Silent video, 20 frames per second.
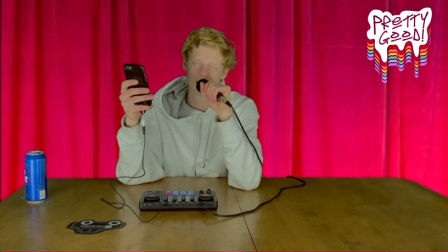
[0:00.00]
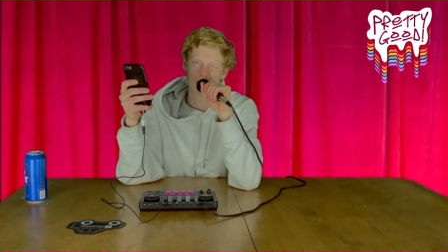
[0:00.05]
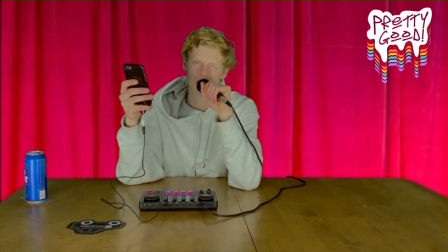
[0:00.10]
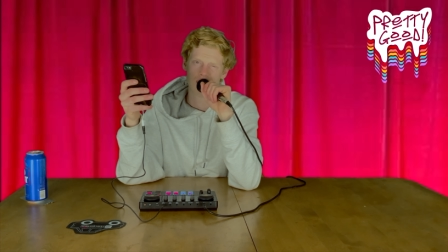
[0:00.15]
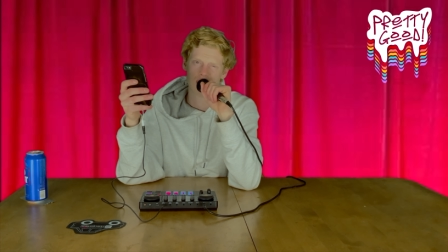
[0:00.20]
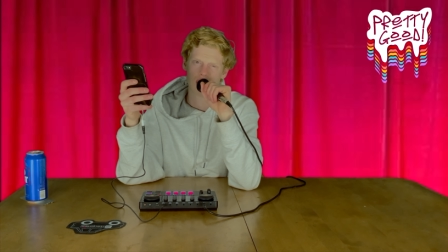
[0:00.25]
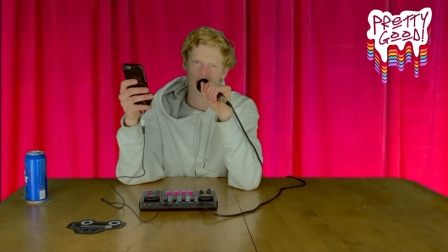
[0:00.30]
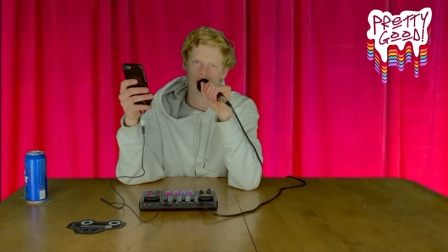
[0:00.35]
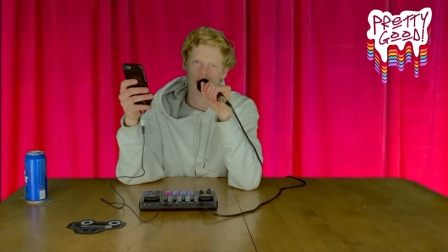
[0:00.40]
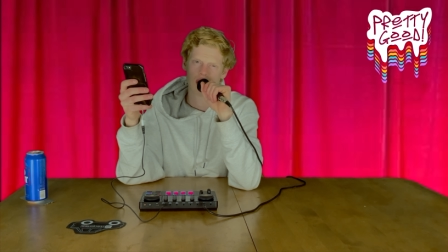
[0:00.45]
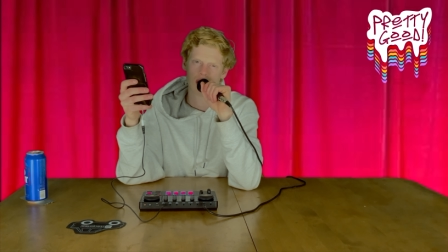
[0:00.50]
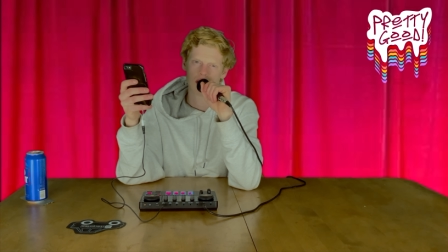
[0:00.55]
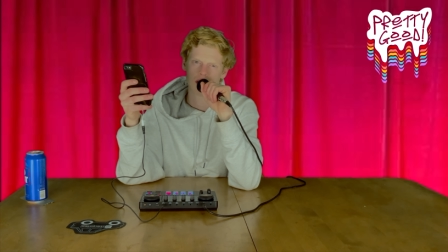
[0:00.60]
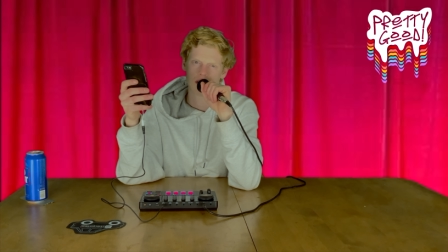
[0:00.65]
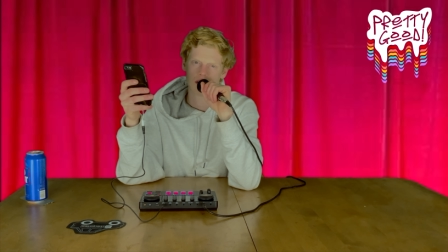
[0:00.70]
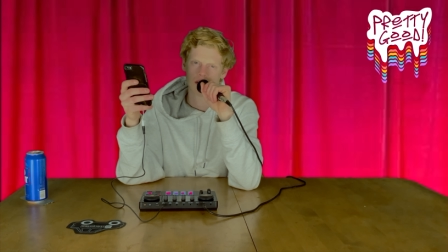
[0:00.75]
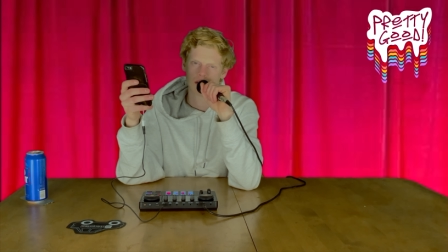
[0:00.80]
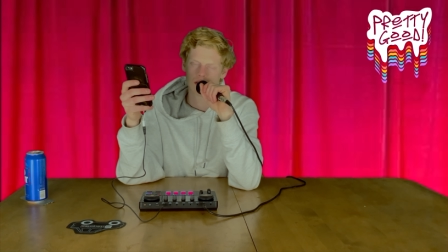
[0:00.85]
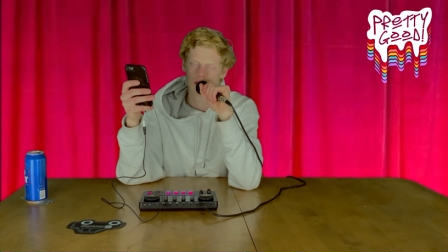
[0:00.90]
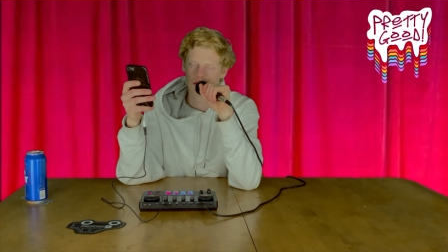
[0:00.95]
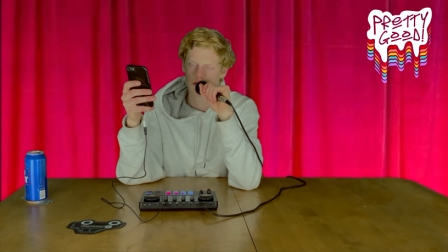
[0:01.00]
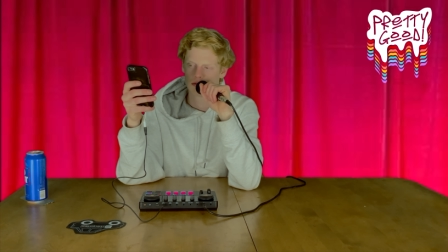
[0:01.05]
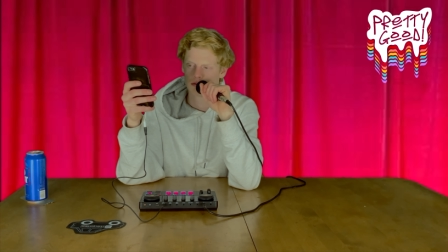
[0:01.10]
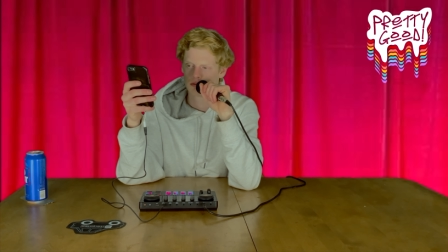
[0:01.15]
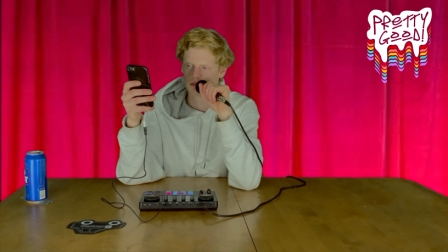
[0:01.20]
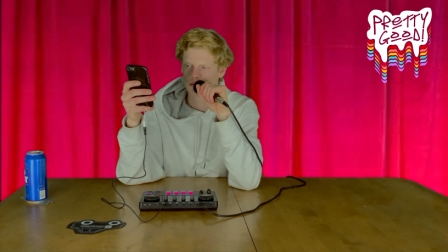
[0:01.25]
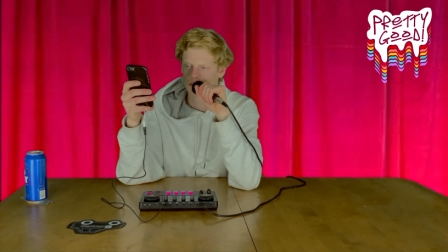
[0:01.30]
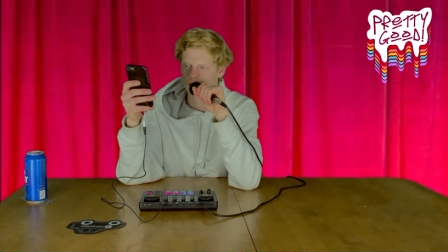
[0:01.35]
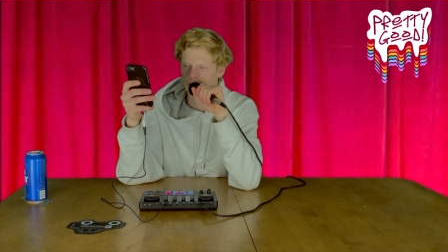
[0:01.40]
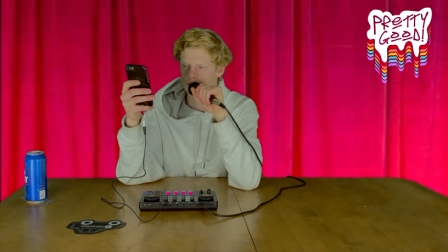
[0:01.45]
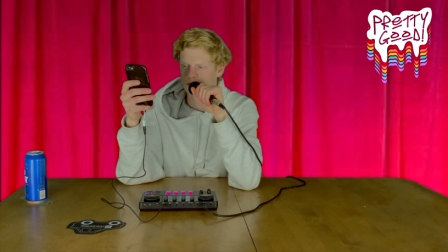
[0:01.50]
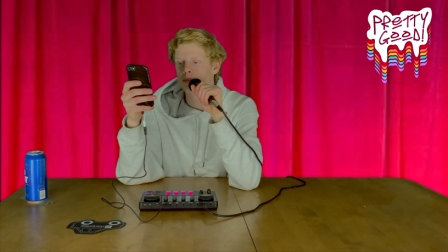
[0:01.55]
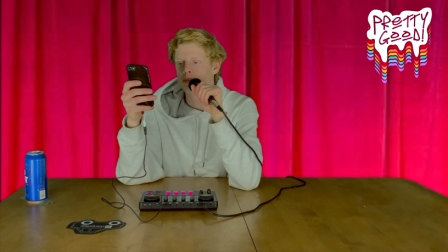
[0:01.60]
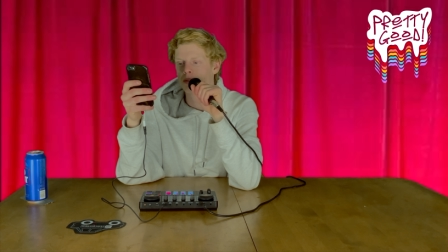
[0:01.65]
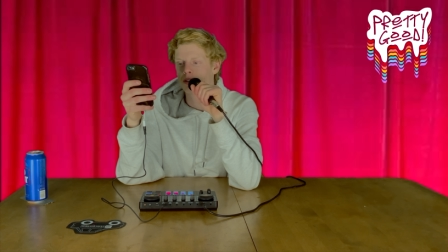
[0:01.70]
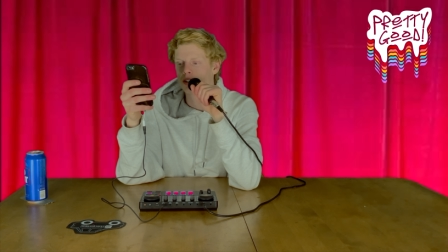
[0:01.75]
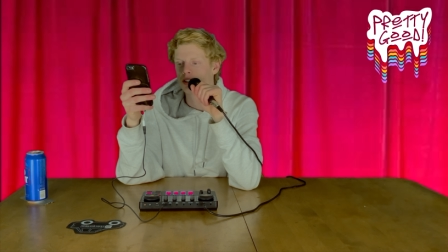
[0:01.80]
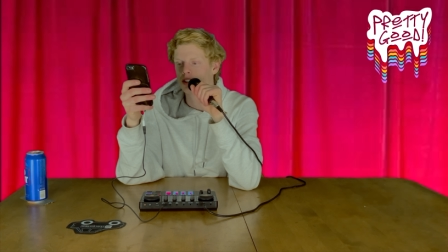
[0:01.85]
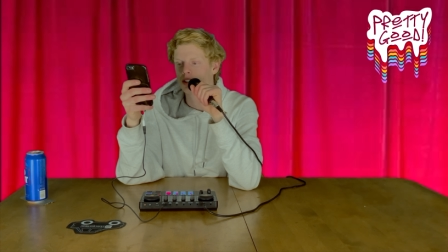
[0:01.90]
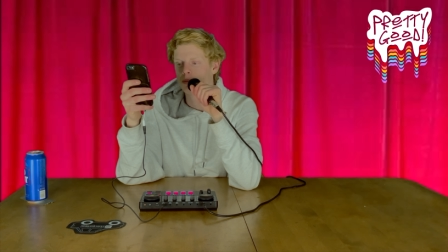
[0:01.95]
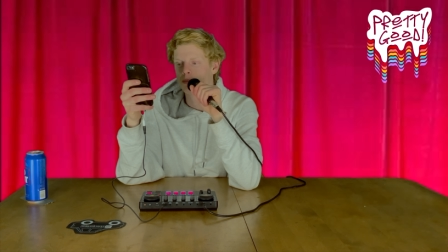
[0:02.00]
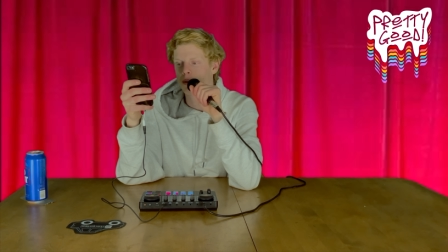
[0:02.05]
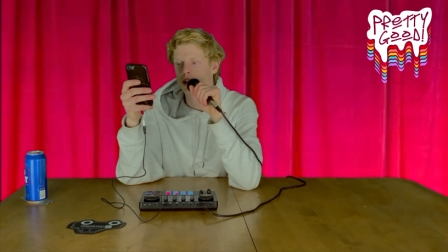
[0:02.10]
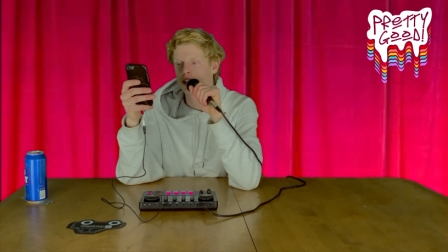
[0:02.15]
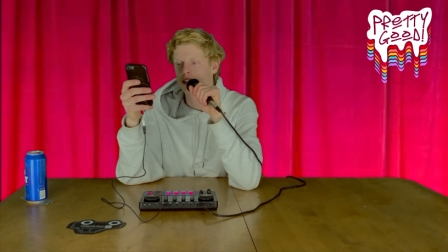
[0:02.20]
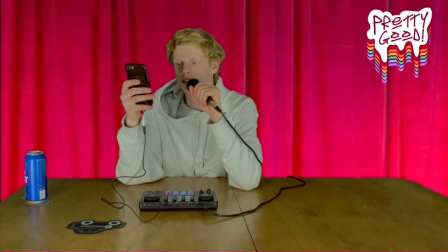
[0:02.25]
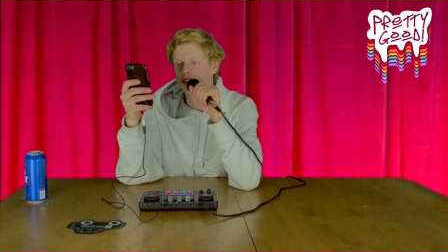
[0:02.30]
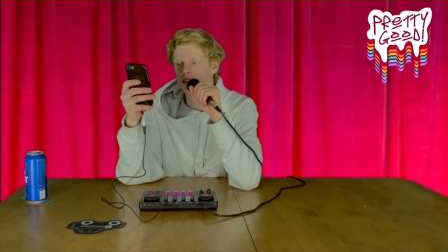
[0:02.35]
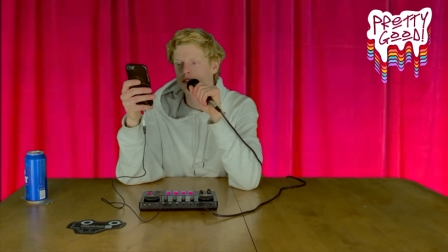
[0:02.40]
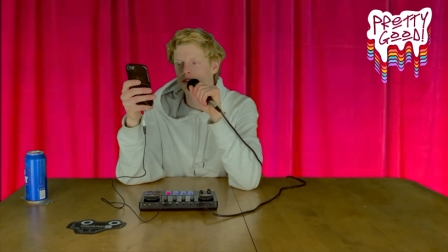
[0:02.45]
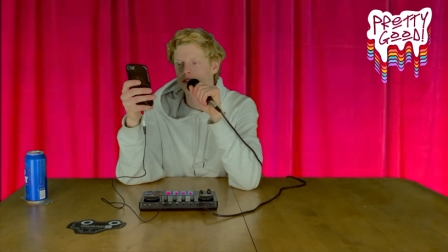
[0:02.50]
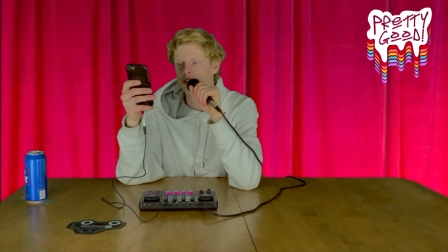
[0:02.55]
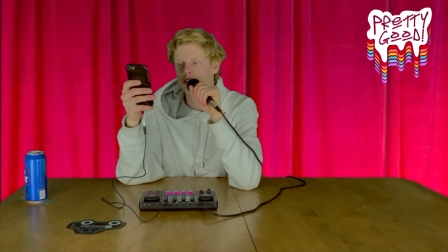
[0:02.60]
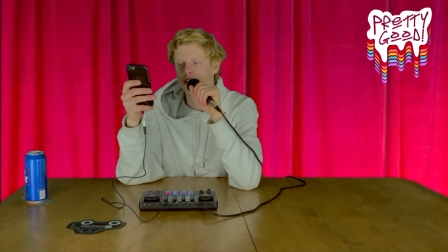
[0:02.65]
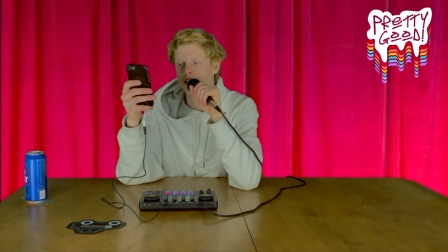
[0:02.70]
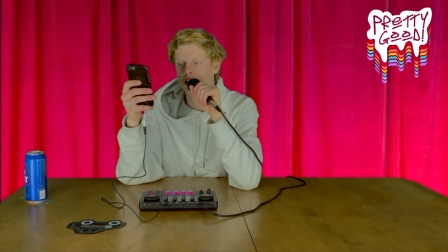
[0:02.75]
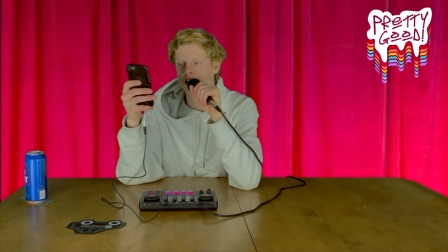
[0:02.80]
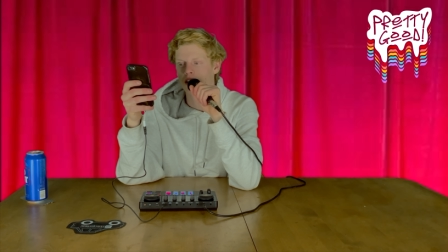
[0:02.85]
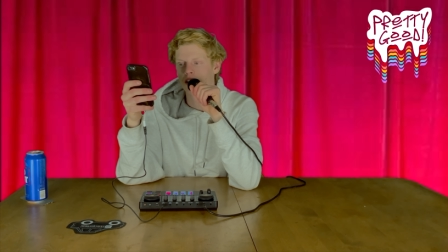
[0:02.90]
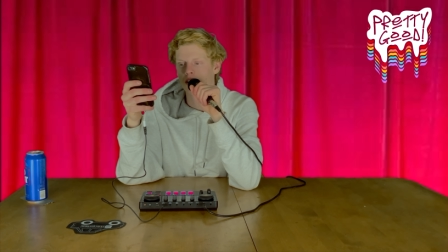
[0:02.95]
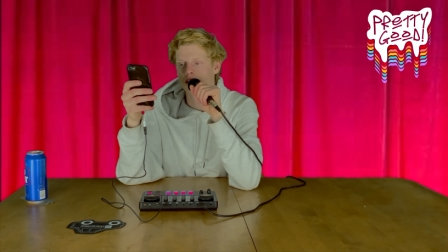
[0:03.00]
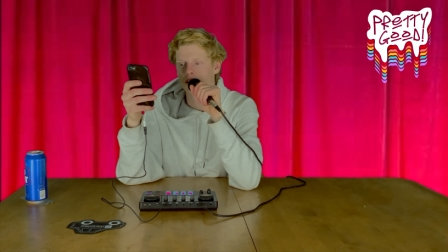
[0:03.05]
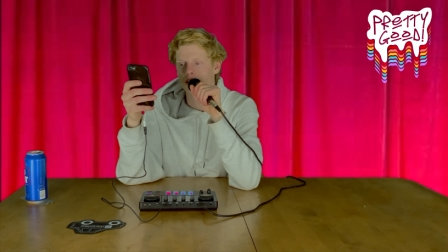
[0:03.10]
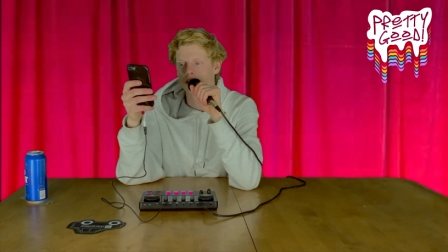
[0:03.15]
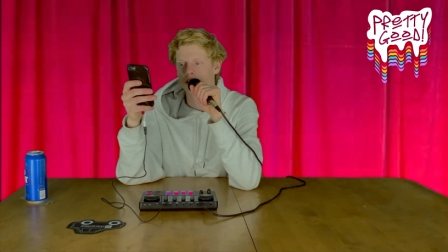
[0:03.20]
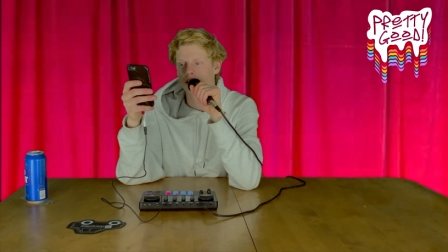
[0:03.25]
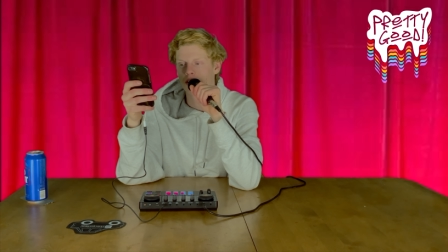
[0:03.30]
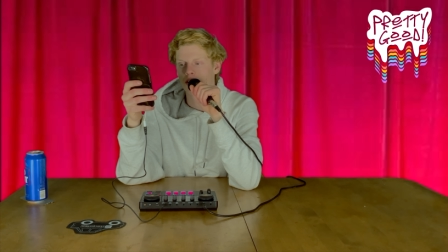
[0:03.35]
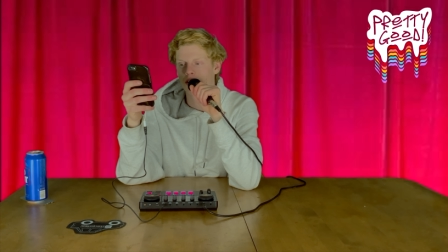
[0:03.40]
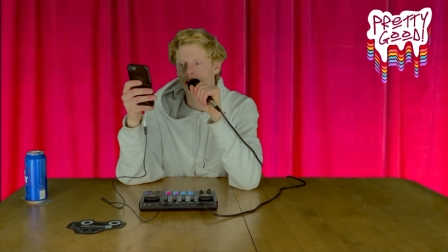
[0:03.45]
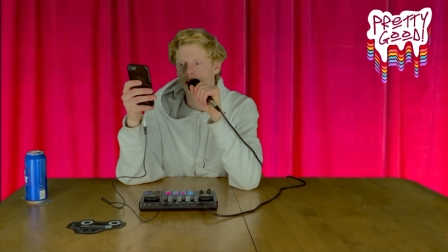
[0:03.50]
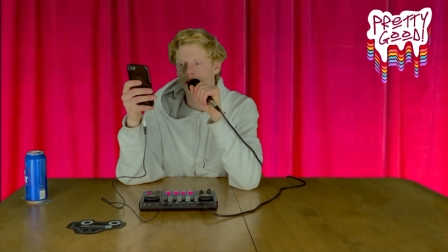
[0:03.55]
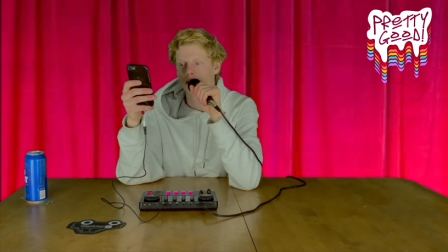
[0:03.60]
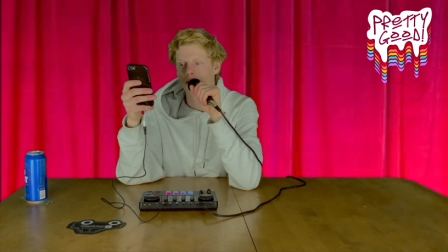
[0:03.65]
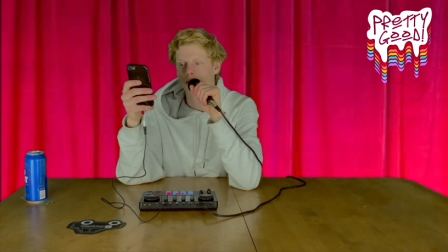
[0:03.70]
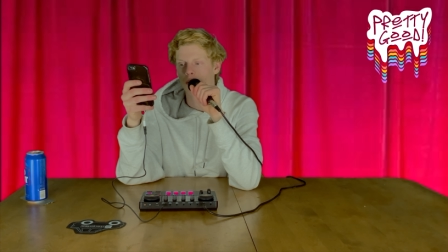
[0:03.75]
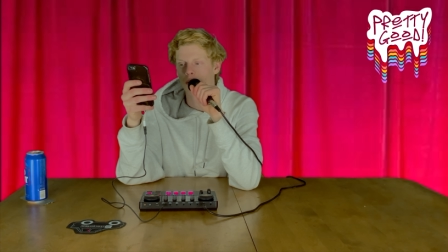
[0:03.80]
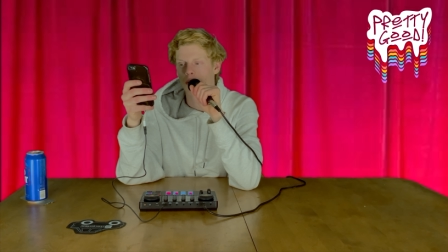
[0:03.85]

John? Prospective studies show